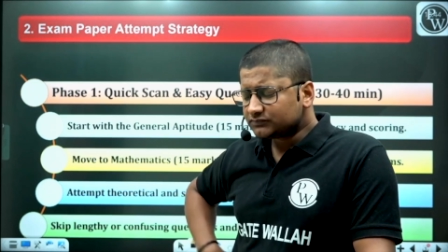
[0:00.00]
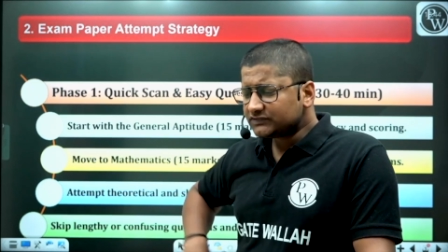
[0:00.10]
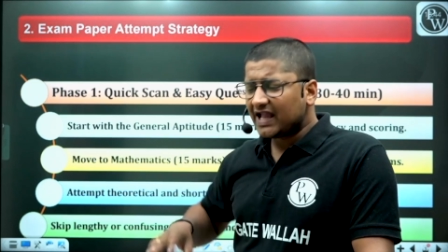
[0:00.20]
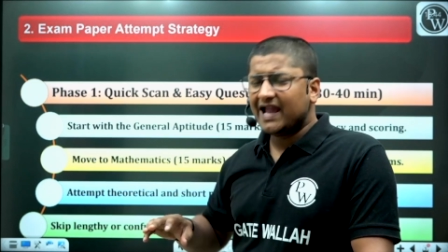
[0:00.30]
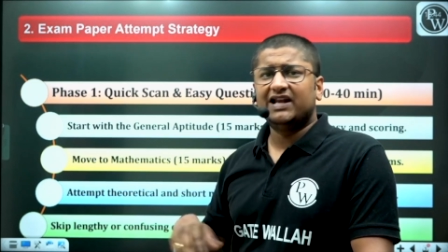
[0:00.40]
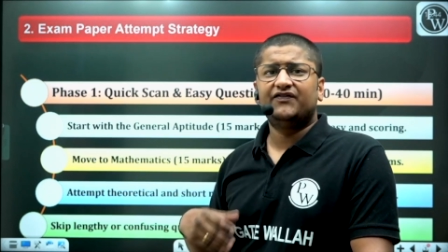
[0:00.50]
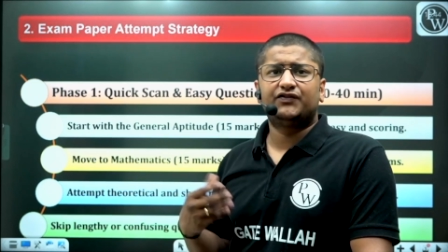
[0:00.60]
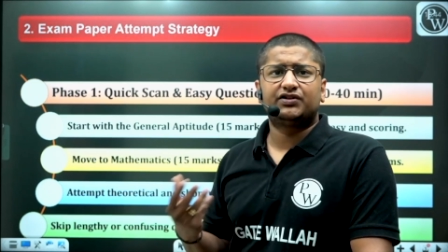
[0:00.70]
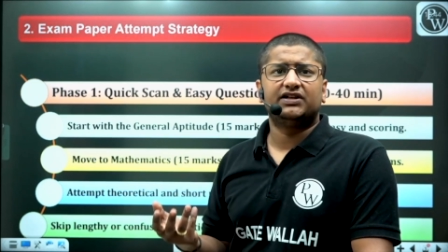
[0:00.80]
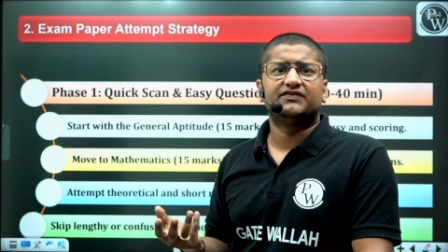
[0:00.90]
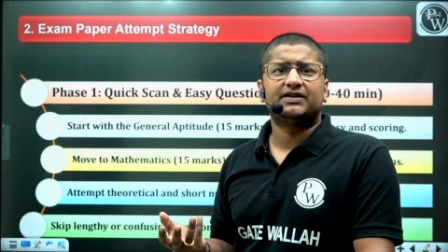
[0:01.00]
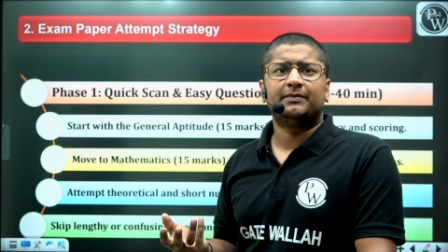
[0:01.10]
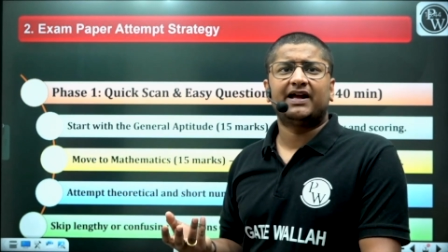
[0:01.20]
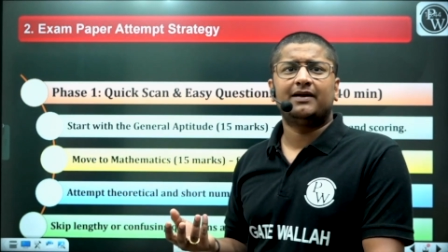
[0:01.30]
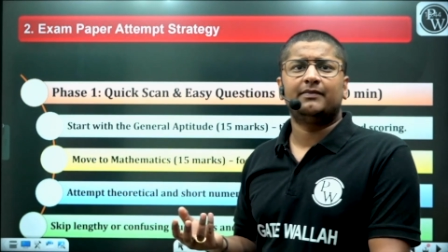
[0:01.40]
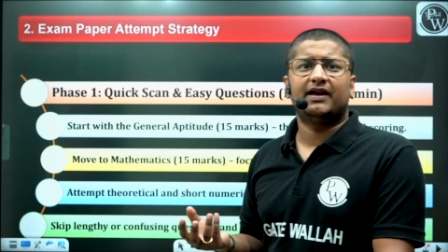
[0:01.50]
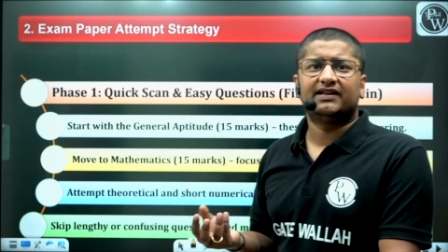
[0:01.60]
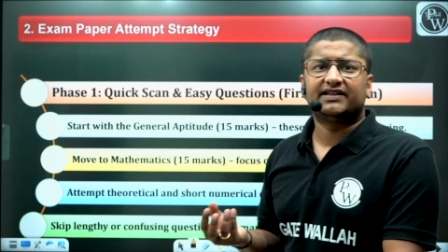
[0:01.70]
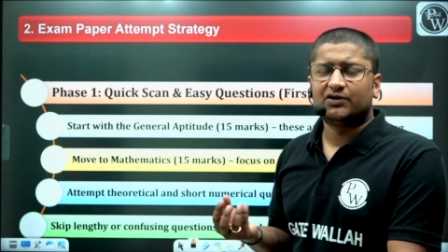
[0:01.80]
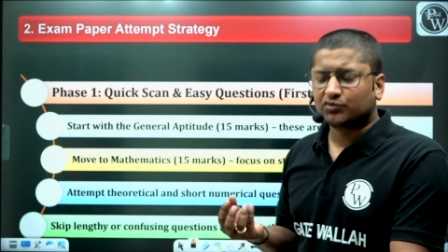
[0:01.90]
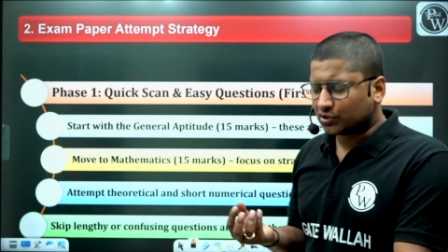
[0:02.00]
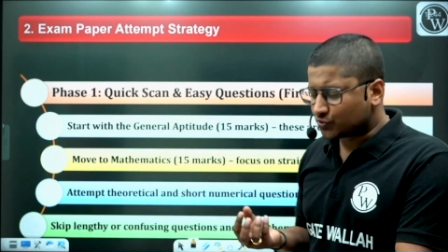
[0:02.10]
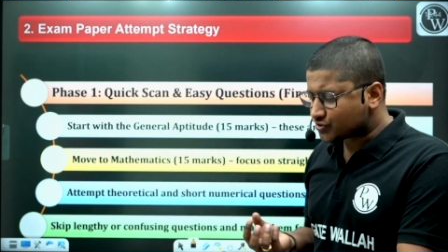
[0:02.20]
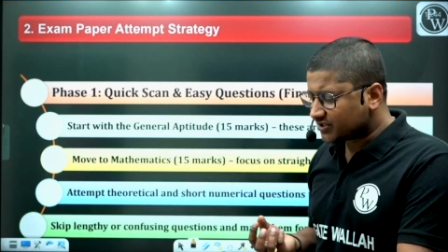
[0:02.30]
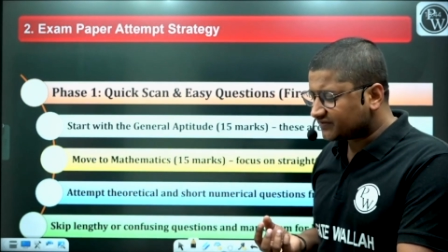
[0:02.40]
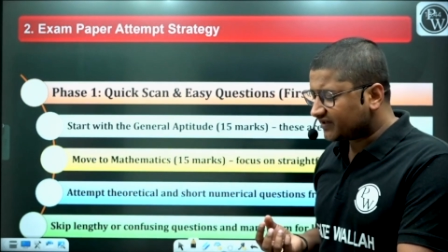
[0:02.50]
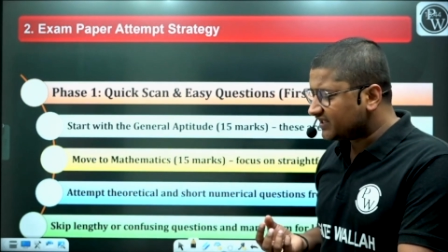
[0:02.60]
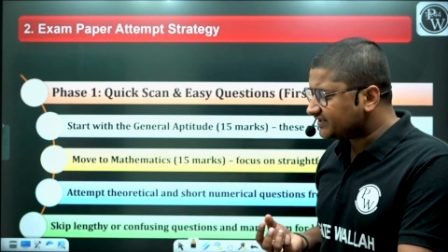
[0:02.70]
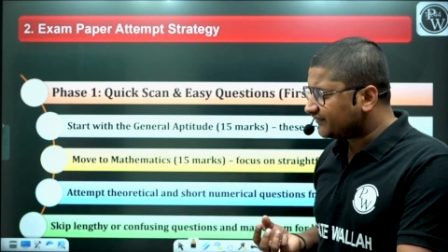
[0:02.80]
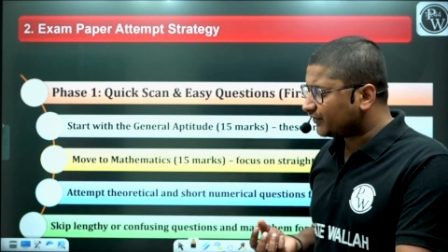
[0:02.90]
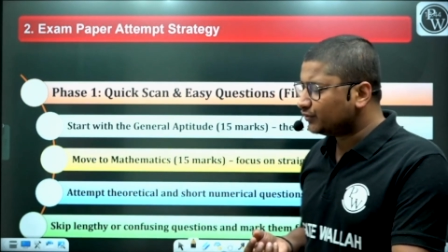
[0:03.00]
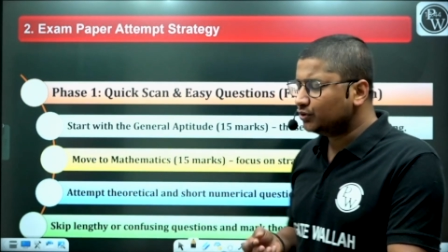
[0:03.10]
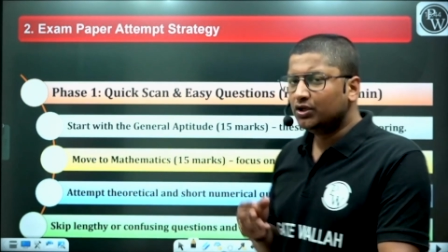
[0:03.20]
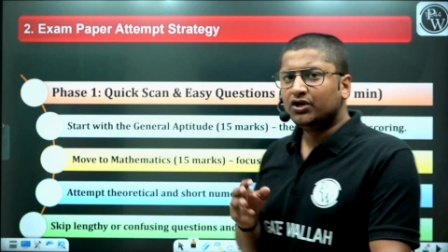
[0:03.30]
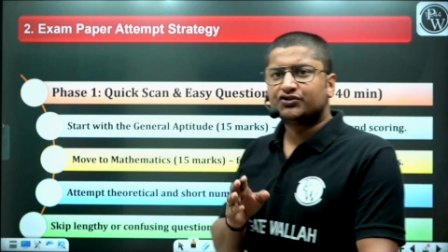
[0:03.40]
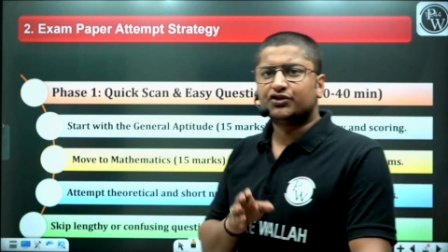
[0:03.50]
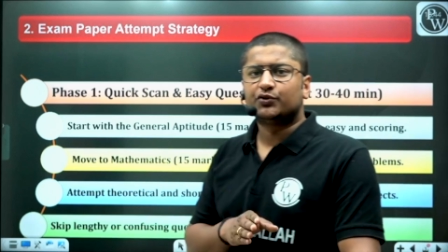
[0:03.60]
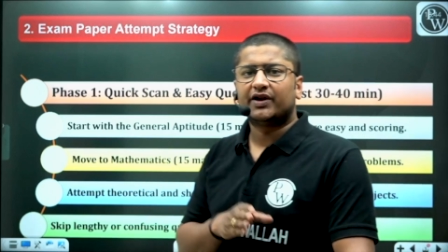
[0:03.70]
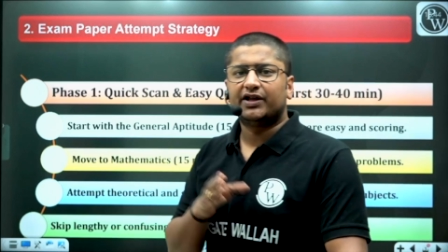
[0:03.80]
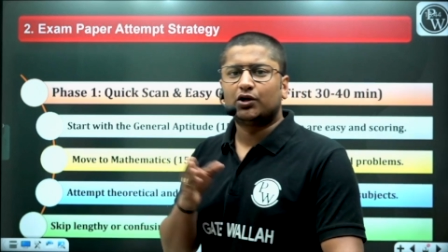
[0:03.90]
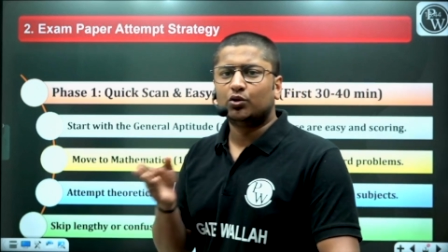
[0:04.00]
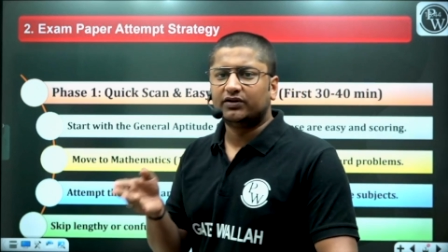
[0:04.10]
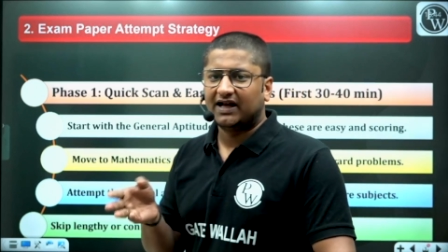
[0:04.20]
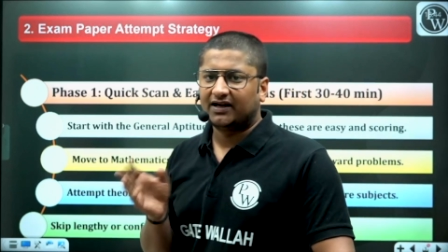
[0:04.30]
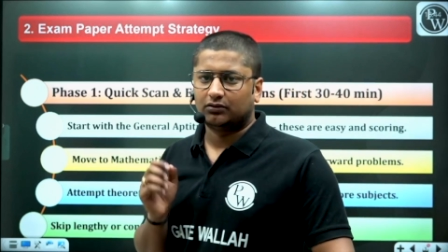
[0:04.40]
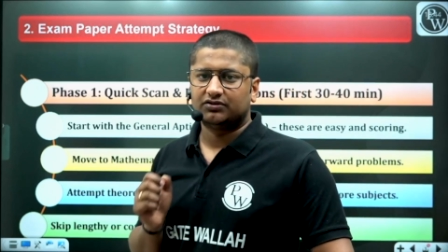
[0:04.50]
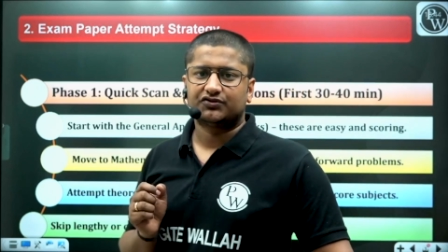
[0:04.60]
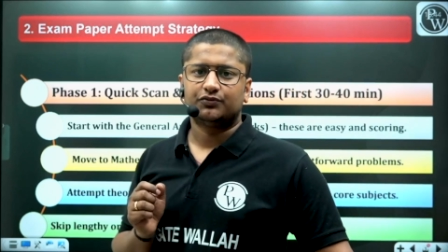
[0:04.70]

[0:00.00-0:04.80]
And if, if sometime a theoretical question is very easy for you, so you can include that also.